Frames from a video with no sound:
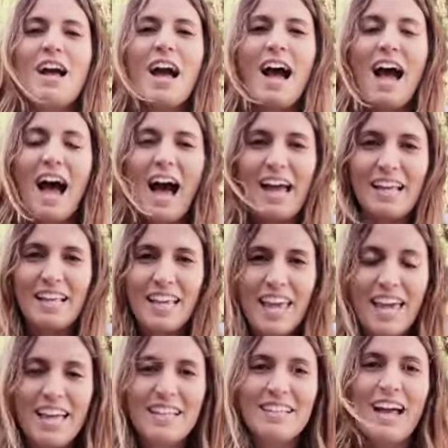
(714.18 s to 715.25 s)
I
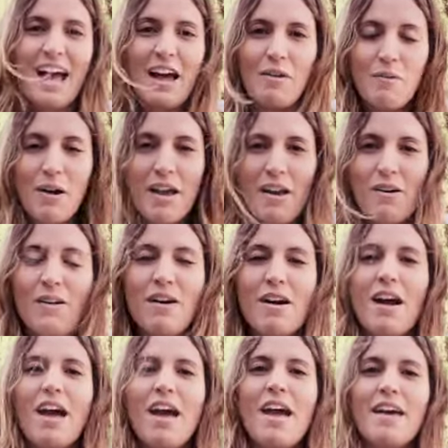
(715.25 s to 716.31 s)
can, I will,
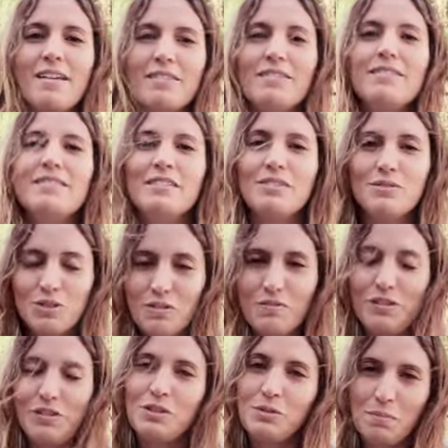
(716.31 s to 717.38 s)
and the
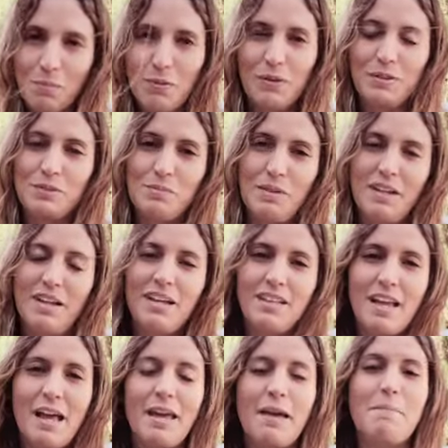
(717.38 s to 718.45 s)
universe supports me,
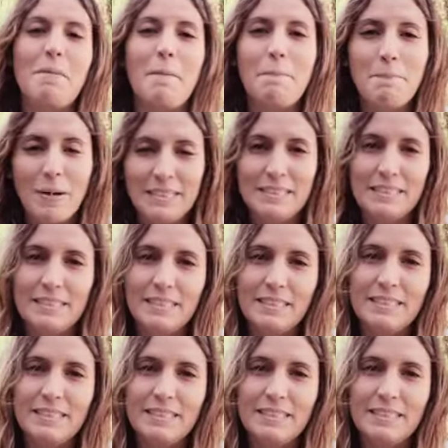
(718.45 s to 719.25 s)
and I am abundant.